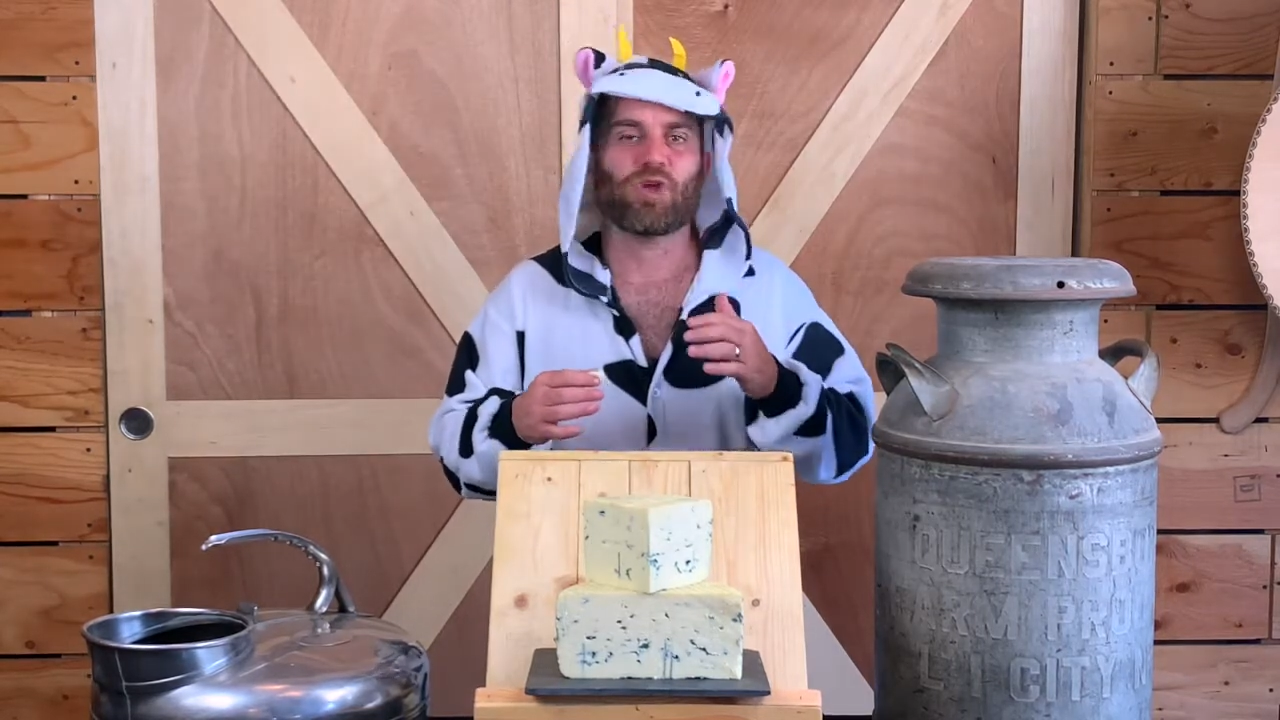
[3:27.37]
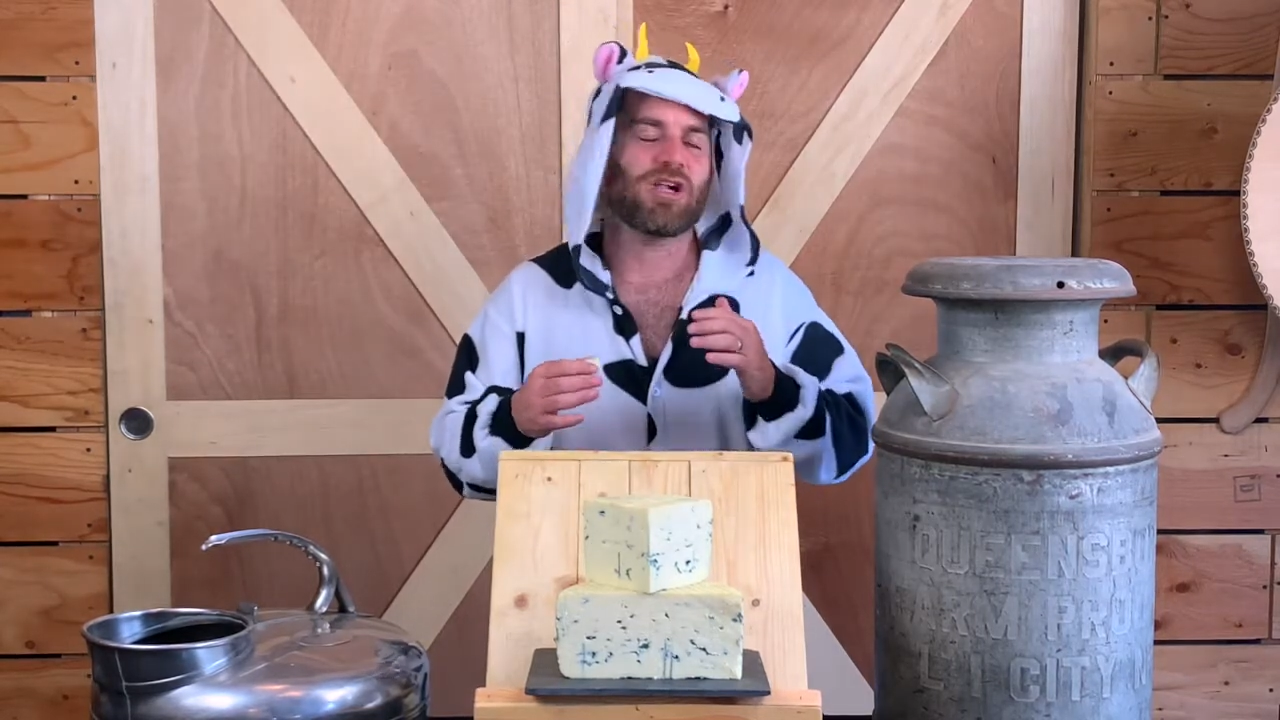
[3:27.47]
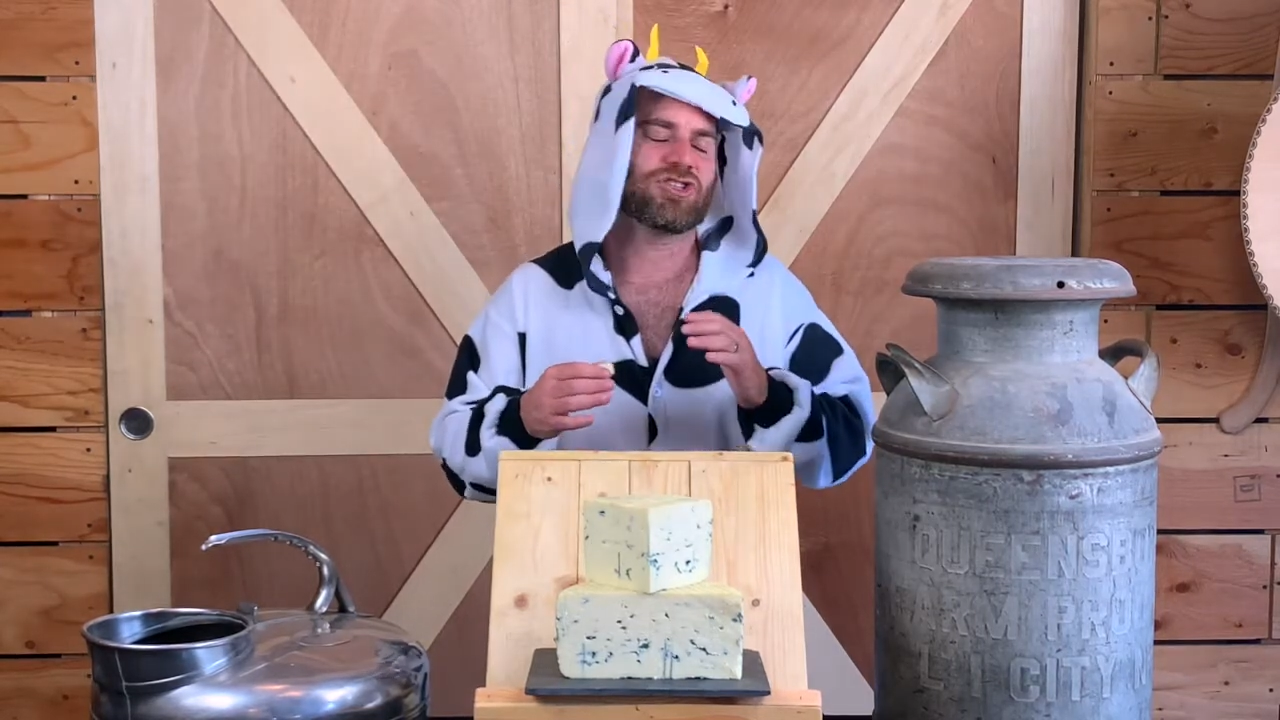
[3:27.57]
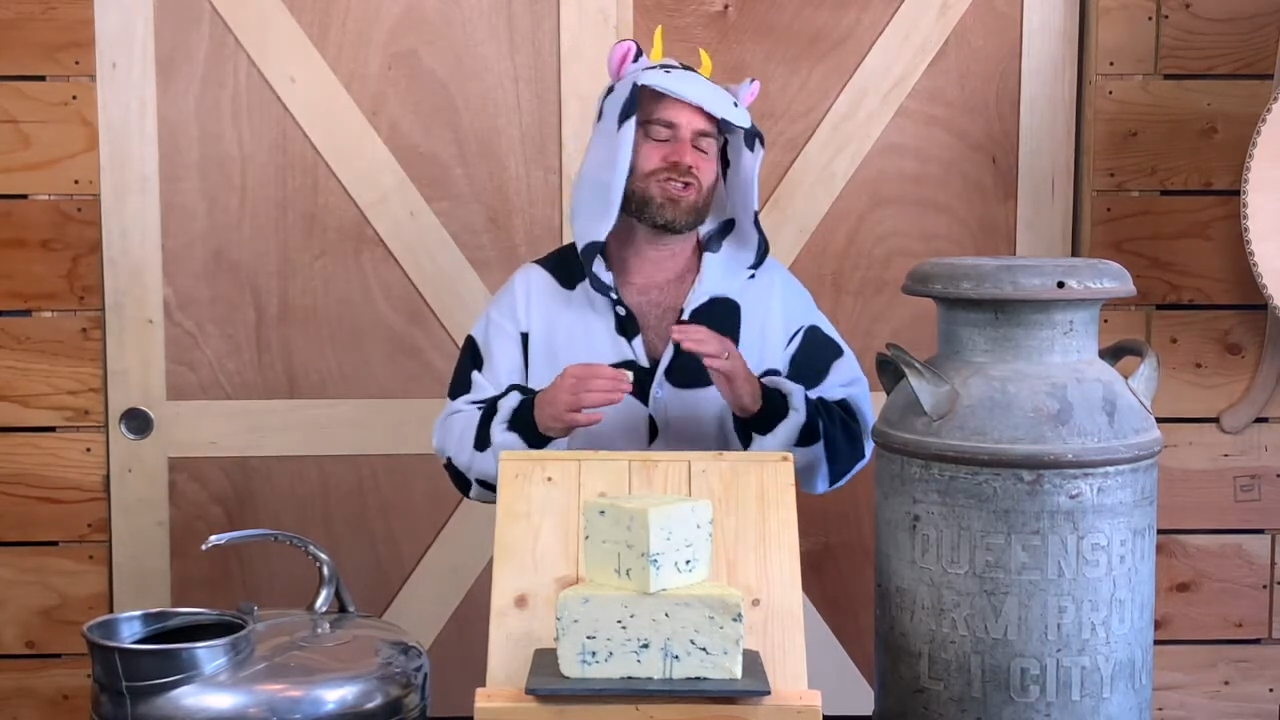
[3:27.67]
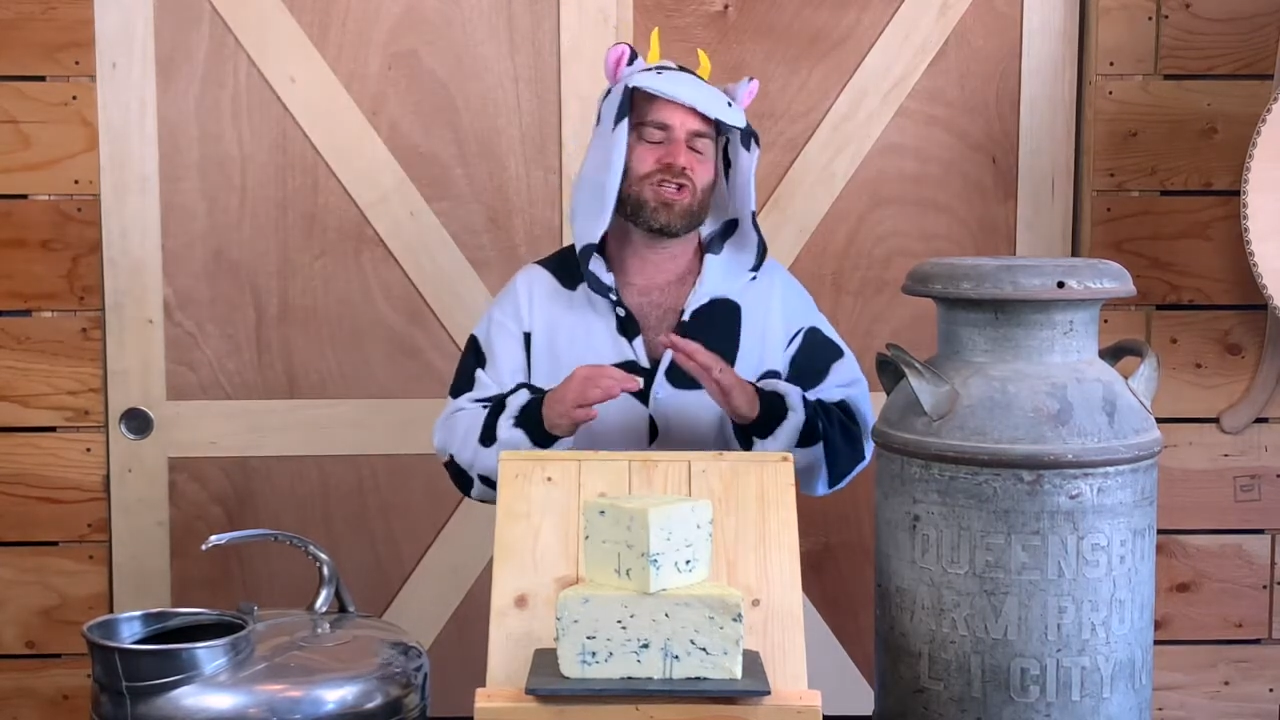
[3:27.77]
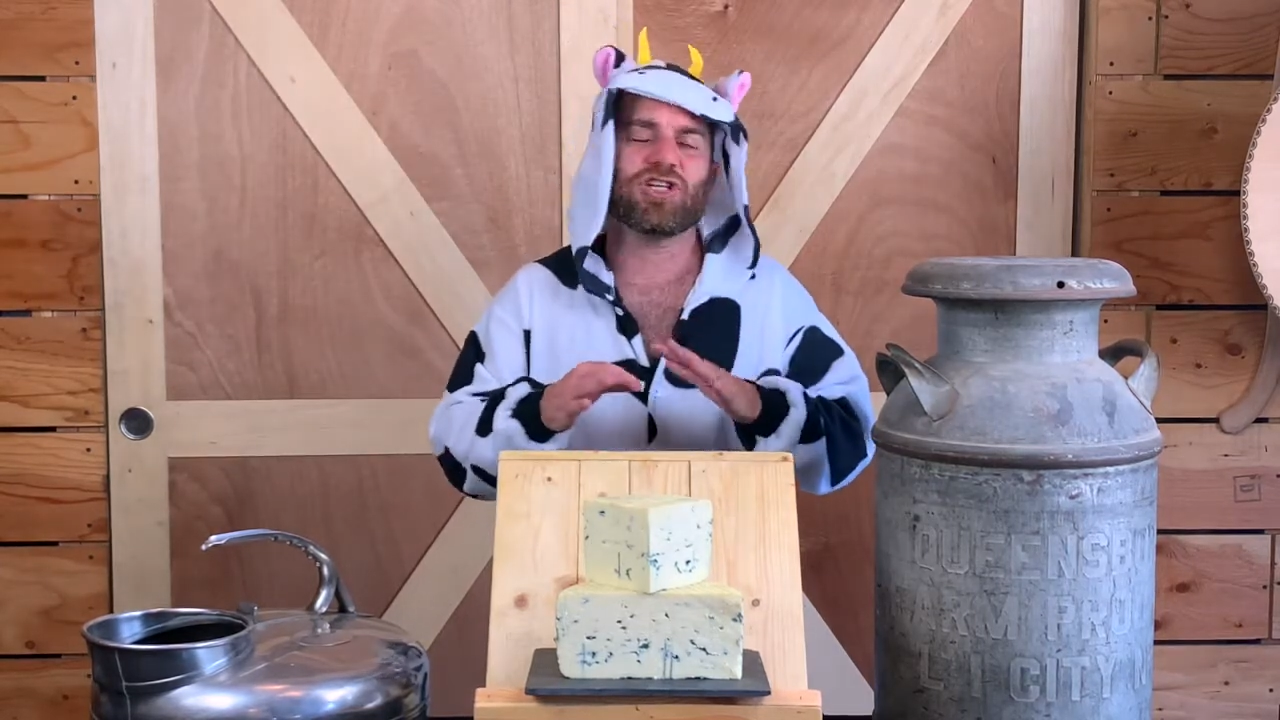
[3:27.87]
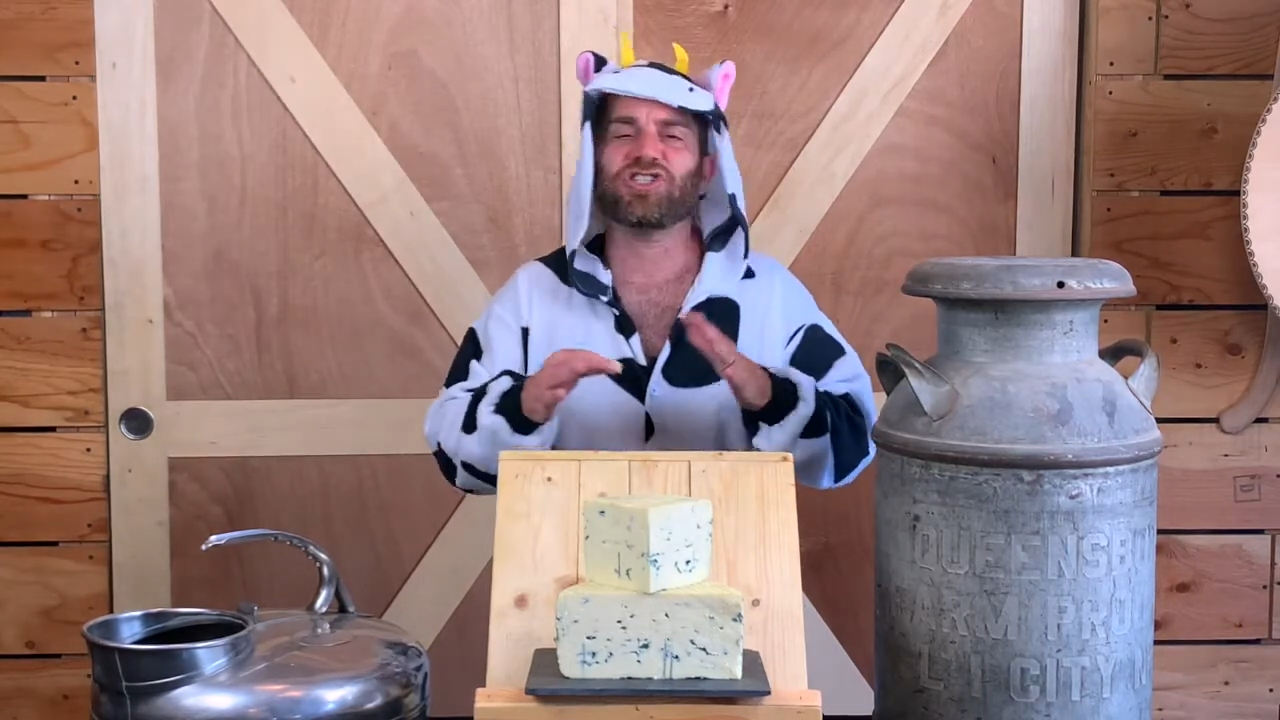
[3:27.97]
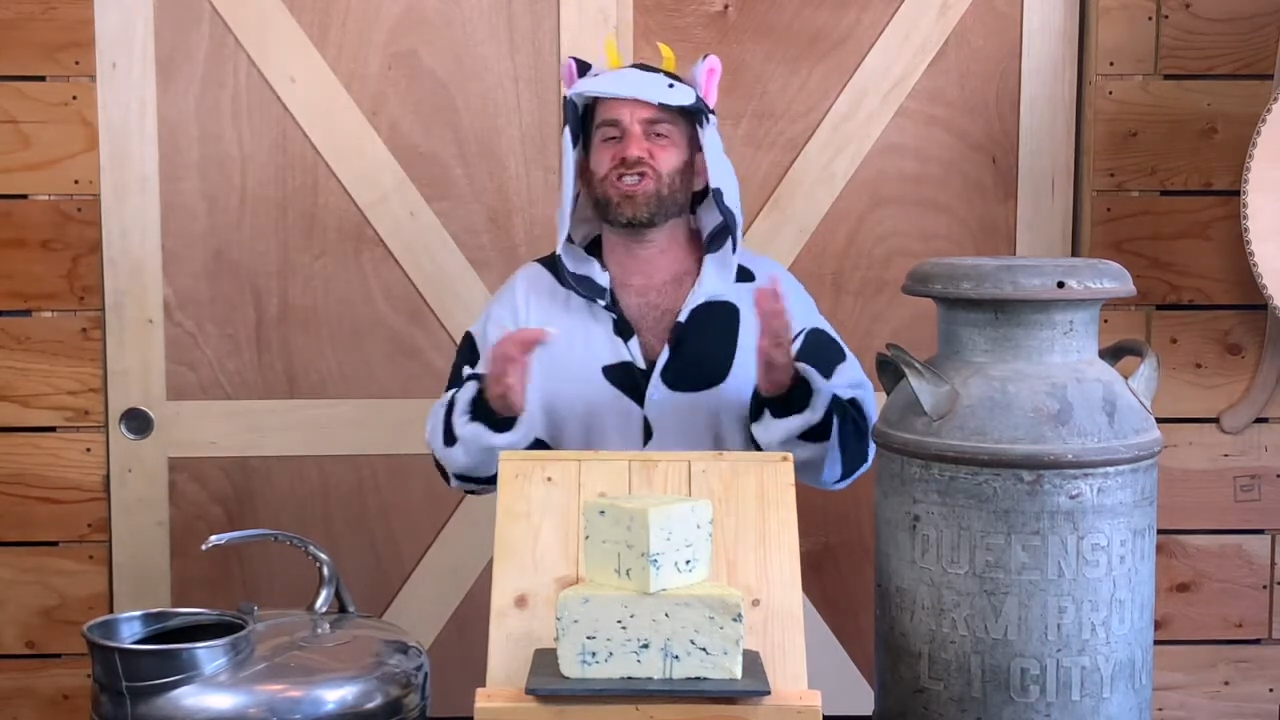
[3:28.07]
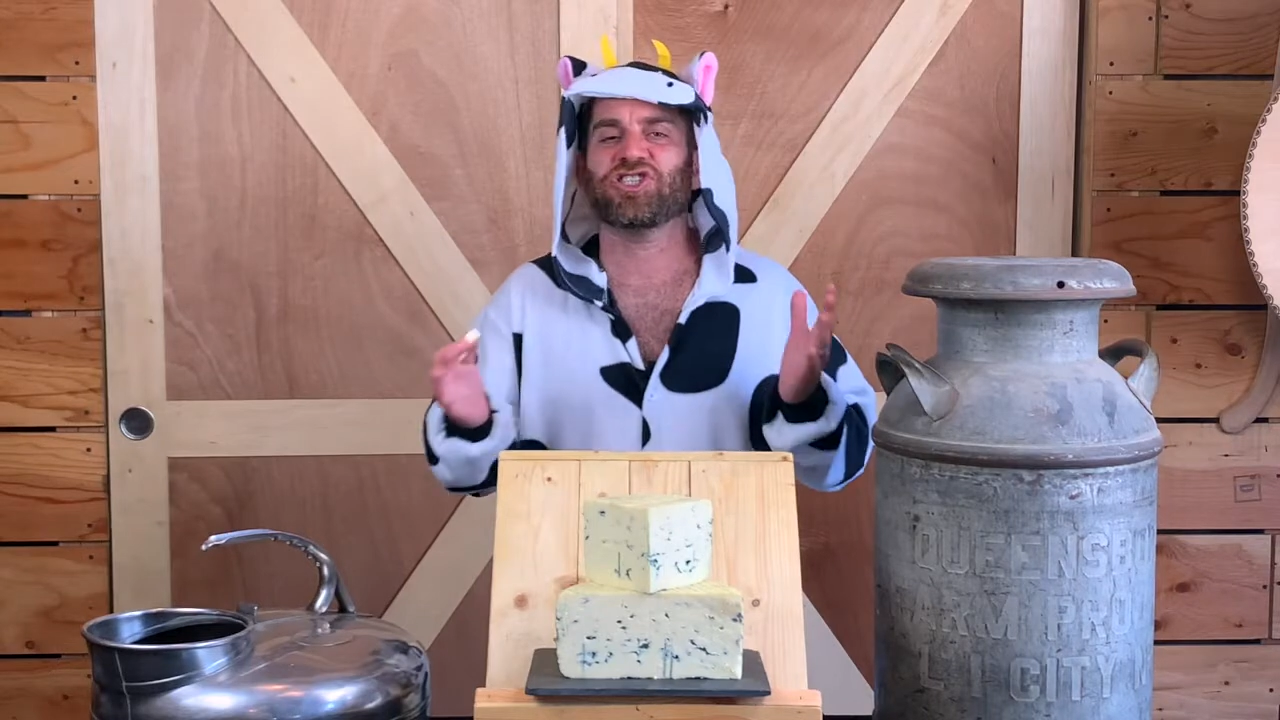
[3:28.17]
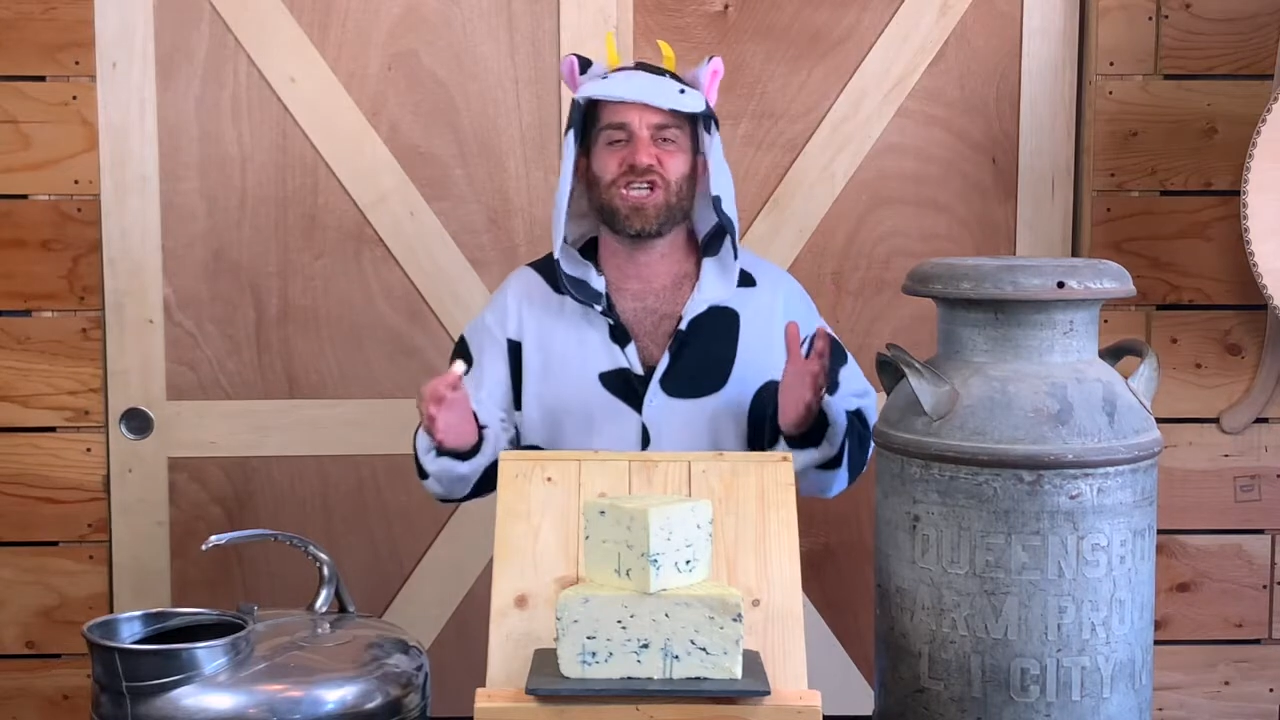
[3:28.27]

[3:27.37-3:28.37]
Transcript: it's delicious to